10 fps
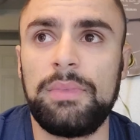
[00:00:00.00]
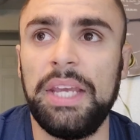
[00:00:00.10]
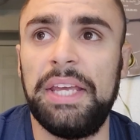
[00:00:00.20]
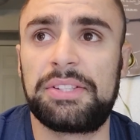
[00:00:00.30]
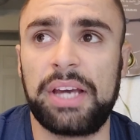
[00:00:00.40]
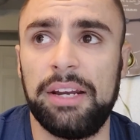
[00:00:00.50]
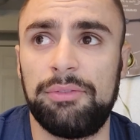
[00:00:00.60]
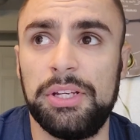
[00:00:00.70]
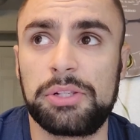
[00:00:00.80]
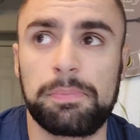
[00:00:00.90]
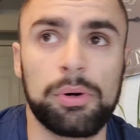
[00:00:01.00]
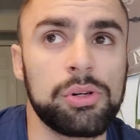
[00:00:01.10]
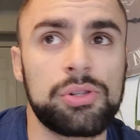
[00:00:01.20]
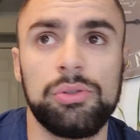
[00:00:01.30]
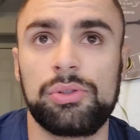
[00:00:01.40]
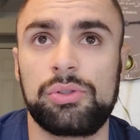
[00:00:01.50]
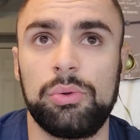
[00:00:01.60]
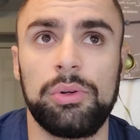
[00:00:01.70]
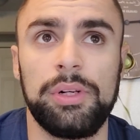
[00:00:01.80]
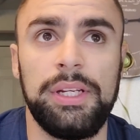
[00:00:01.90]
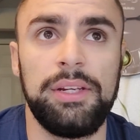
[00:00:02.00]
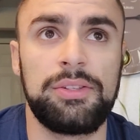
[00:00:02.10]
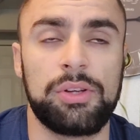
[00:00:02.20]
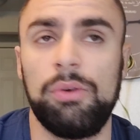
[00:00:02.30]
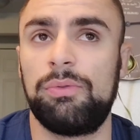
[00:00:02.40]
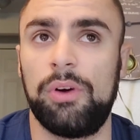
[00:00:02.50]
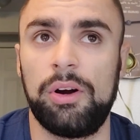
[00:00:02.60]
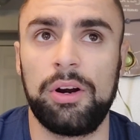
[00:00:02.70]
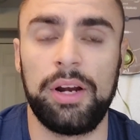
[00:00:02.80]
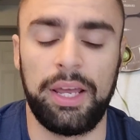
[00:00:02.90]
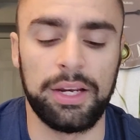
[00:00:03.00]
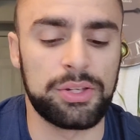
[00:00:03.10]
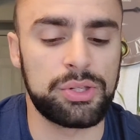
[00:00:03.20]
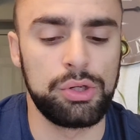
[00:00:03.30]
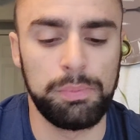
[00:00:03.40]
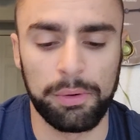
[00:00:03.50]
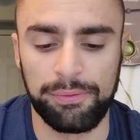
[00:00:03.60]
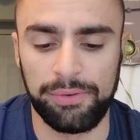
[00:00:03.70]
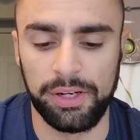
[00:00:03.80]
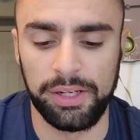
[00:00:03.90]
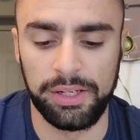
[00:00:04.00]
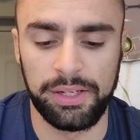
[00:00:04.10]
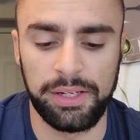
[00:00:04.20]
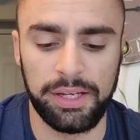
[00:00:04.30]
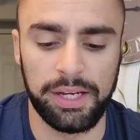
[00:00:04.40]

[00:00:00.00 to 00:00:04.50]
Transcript: it's kind of his personal story so far, and it's super fun.